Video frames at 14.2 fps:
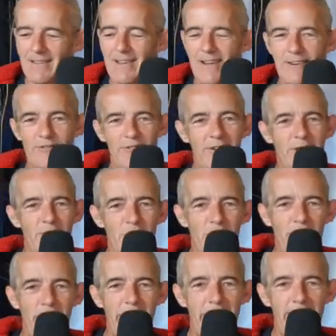Catherine, and she
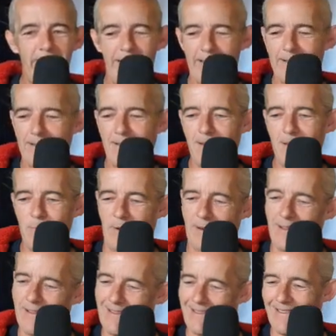training like a demon.
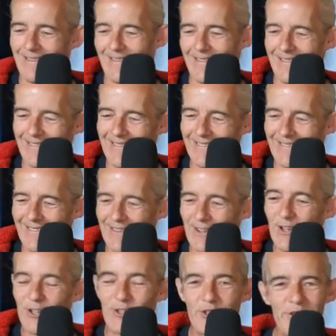
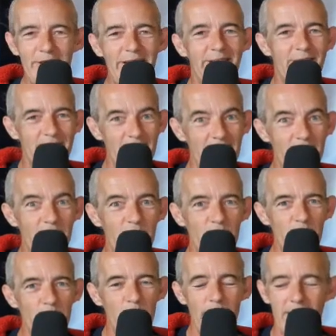And she gets herself
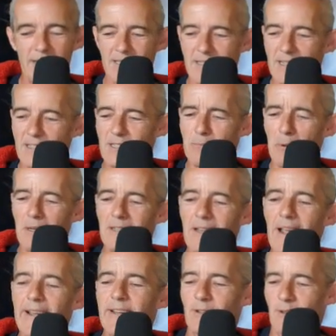3rd place. That's
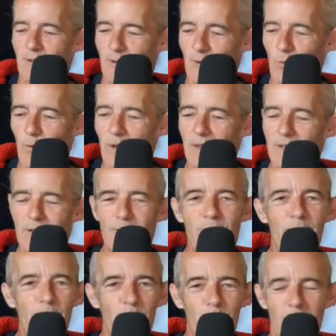spectacular. Well done,
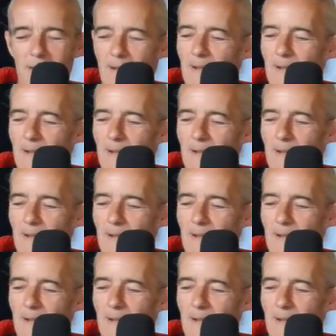you.